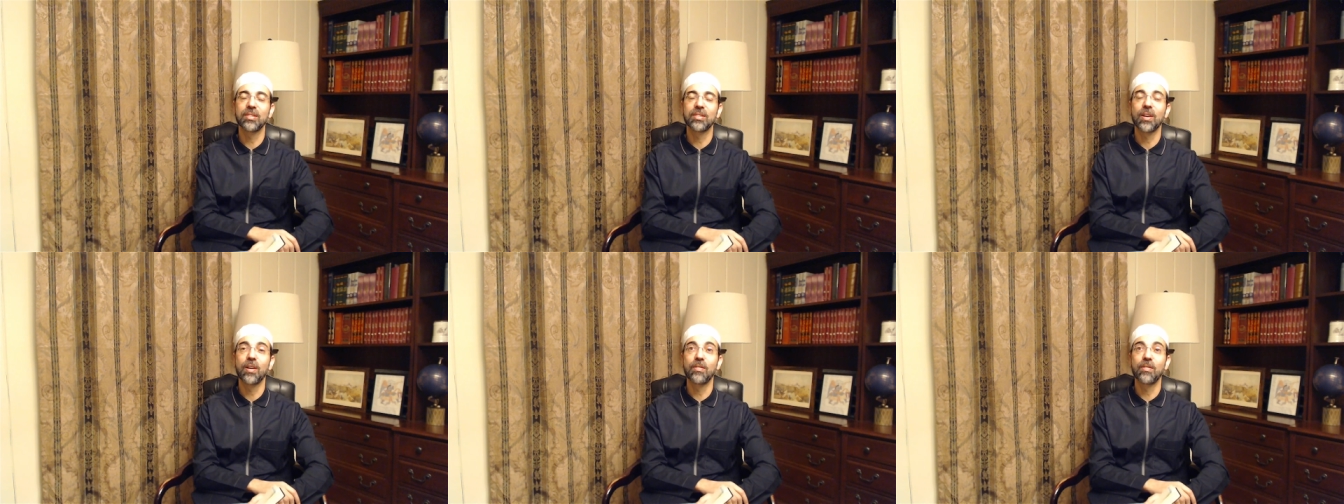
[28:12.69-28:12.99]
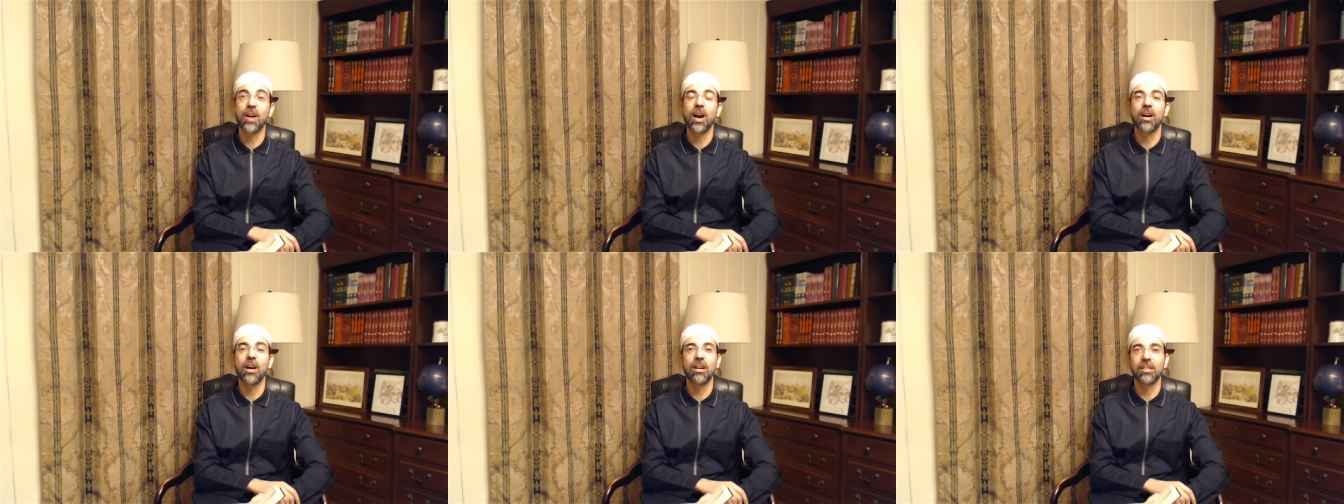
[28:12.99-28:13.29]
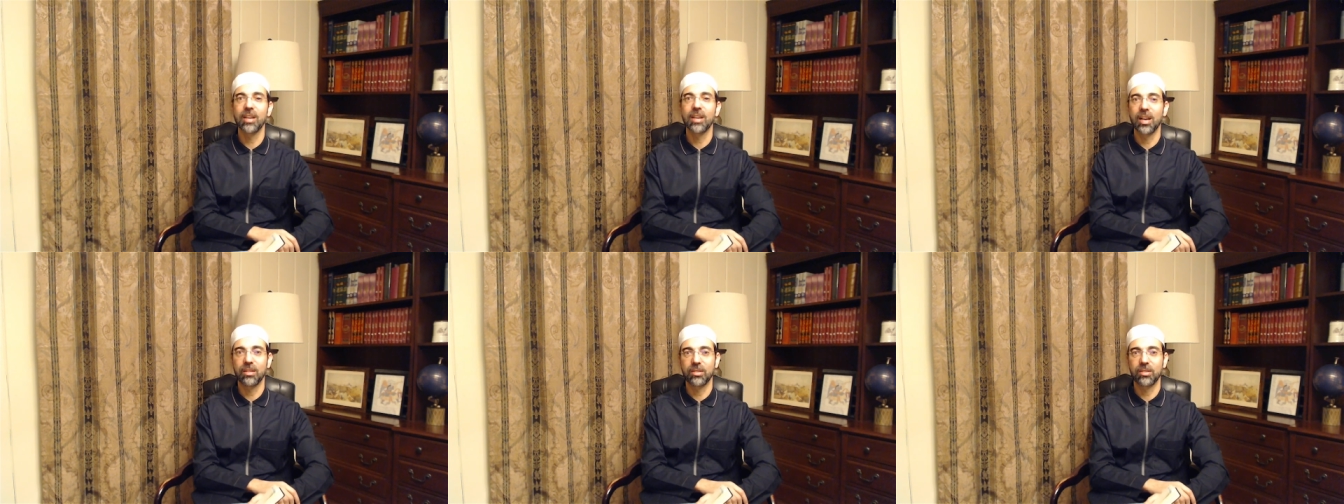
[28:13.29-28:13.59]
of our
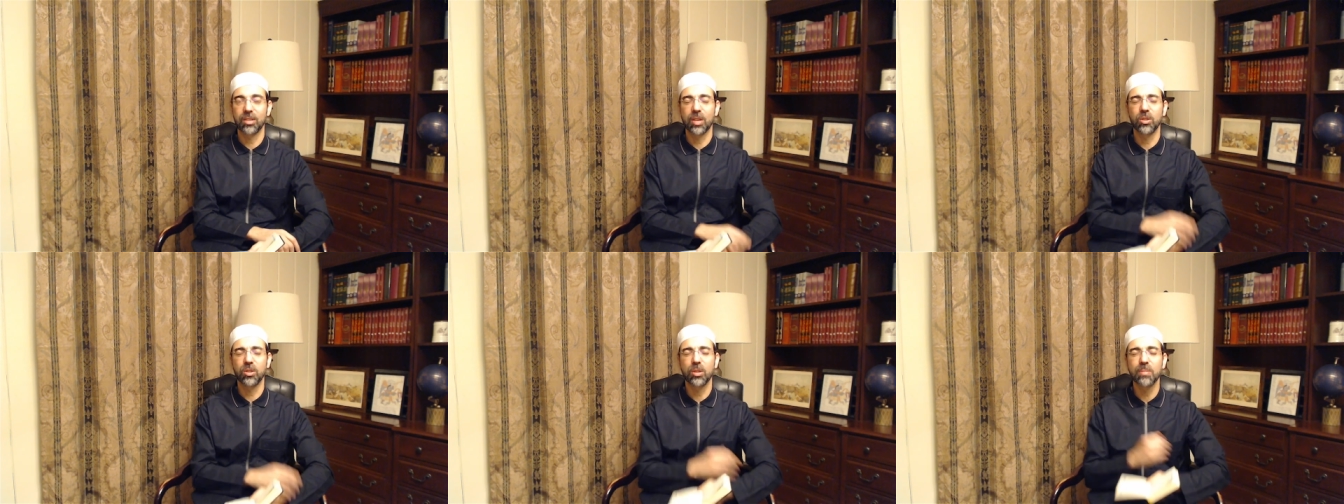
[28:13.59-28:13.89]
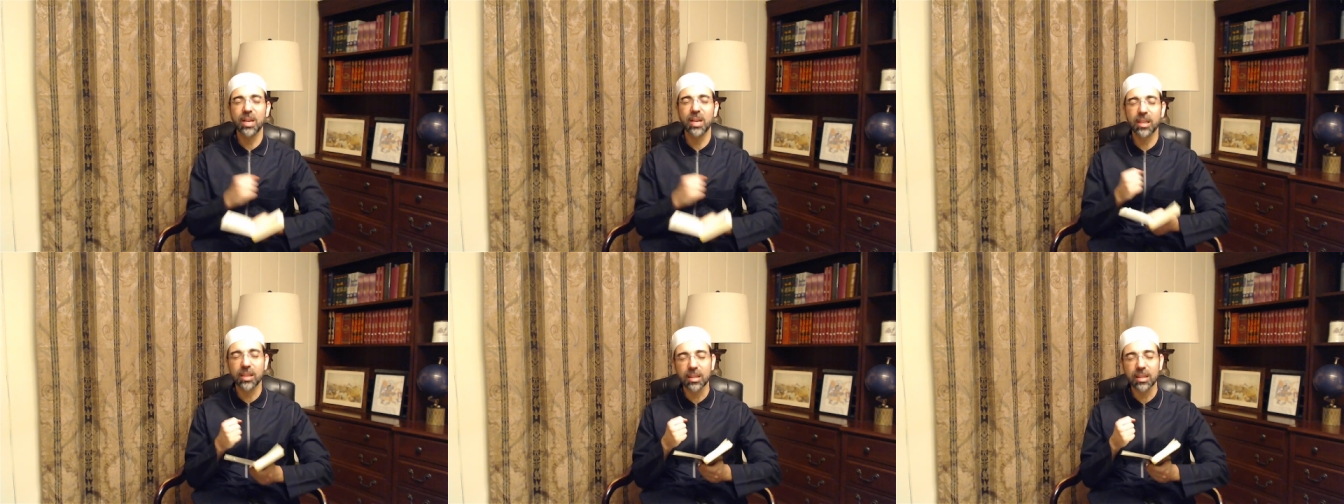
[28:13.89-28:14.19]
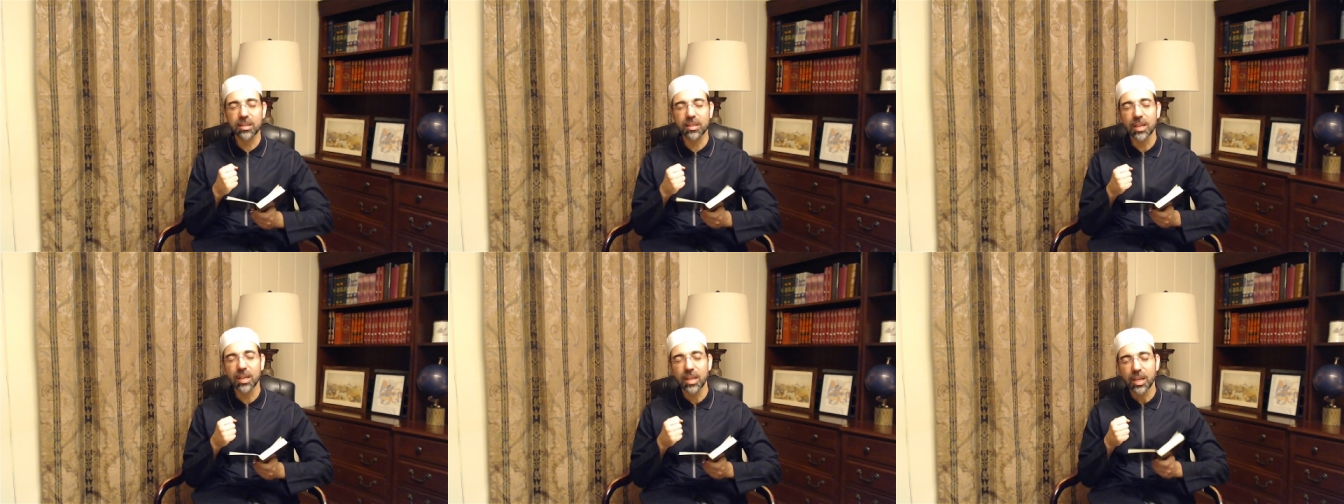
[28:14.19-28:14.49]
lives and to make us,